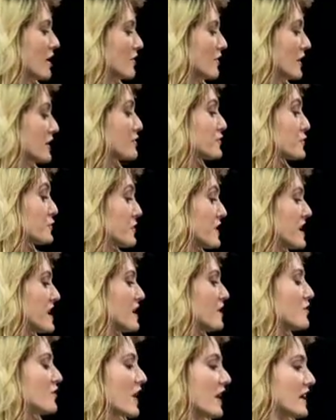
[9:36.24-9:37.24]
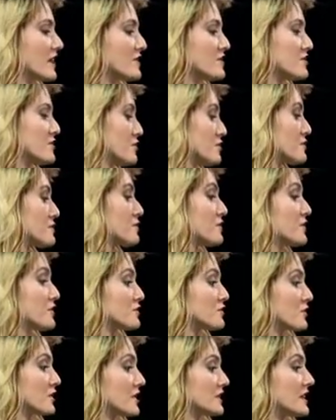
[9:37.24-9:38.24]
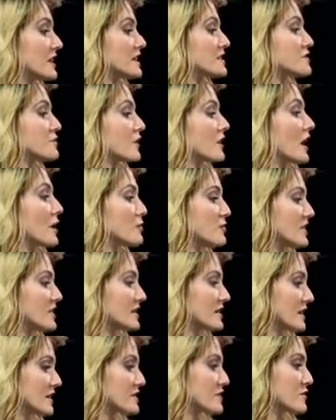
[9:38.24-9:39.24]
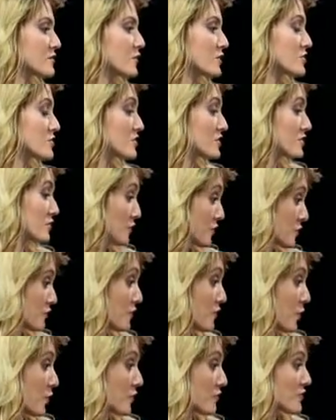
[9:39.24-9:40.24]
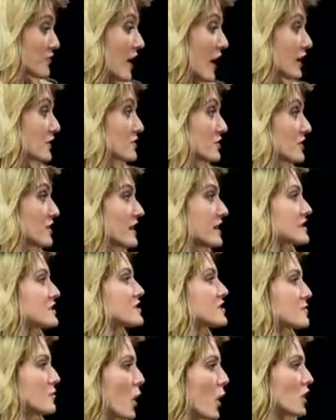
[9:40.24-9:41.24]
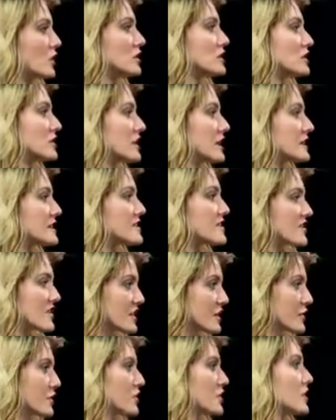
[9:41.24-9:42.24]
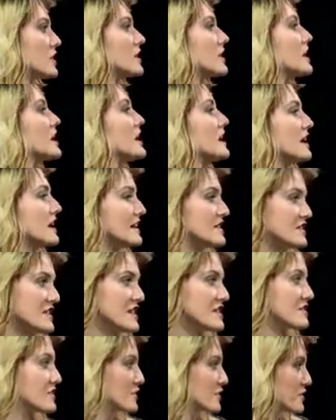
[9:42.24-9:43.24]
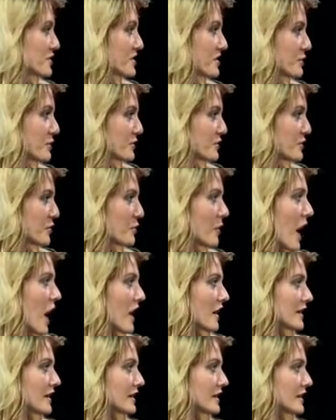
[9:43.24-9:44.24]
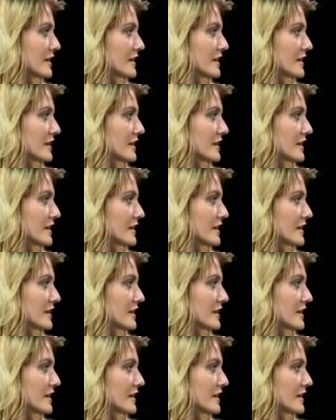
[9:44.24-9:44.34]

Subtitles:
like for me, if I had to choose between the Droid and the Nexus 1, I'd pick the Nexus 1 just for the form factor. It's smaller, it's thinner, it's easier to slip into a pocket.